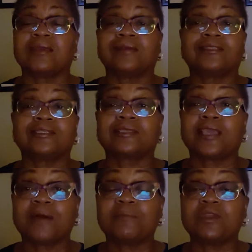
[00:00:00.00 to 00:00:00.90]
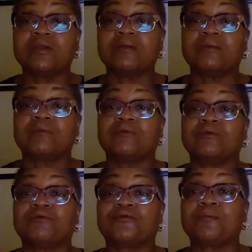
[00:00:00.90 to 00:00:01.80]
it just kept me
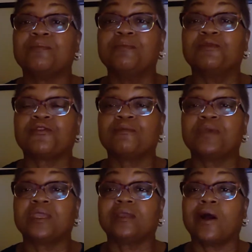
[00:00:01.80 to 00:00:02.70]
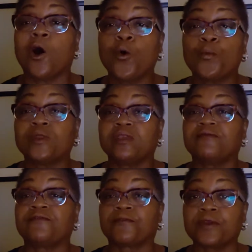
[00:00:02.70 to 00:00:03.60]
from being open
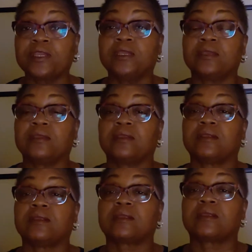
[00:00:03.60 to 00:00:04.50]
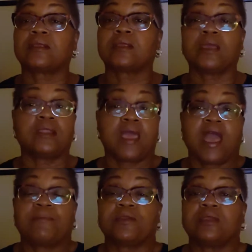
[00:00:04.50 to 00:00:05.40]
and free and
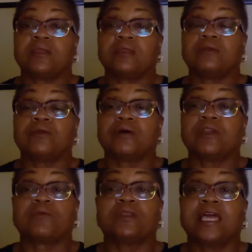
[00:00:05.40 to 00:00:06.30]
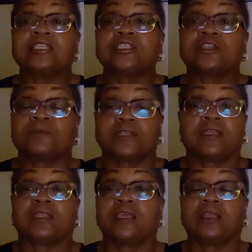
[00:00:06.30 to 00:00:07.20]
happy, in relationships,
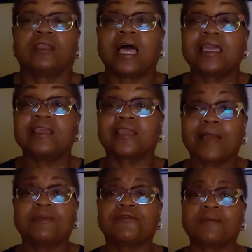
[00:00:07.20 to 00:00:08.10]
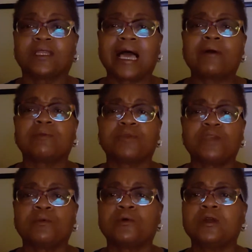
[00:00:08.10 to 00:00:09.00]
and a lot, and it kept me from allowing
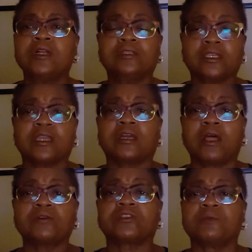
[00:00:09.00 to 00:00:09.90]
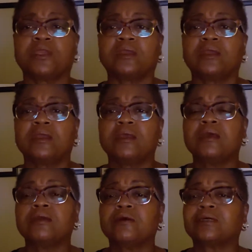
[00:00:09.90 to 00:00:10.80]
people to get close to me.
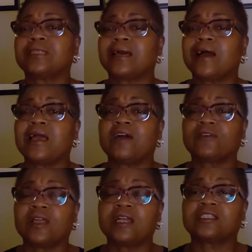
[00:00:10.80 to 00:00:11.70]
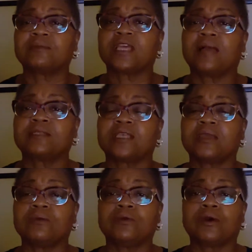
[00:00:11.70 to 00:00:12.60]
And I have clients sometimes say,
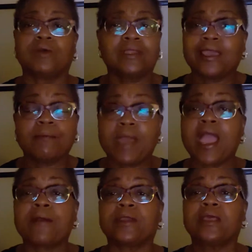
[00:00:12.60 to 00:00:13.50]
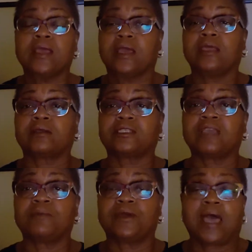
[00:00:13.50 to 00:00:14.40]
and they're married, and they'll
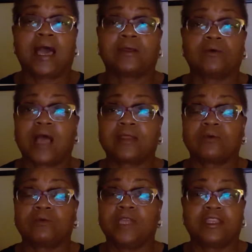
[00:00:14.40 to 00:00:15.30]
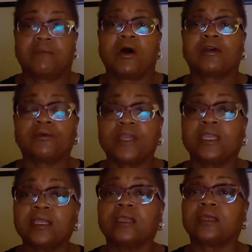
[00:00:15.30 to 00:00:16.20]
say, but I don't let him all the way
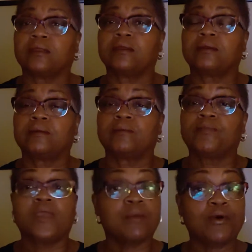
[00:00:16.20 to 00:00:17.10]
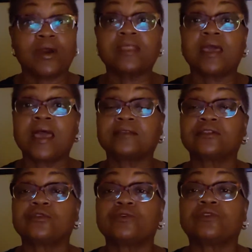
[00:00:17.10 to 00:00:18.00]
in. And part of that has to
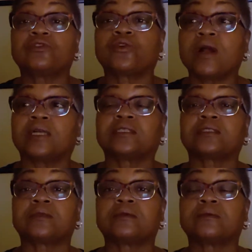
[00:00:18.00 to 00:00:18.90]
do with trust.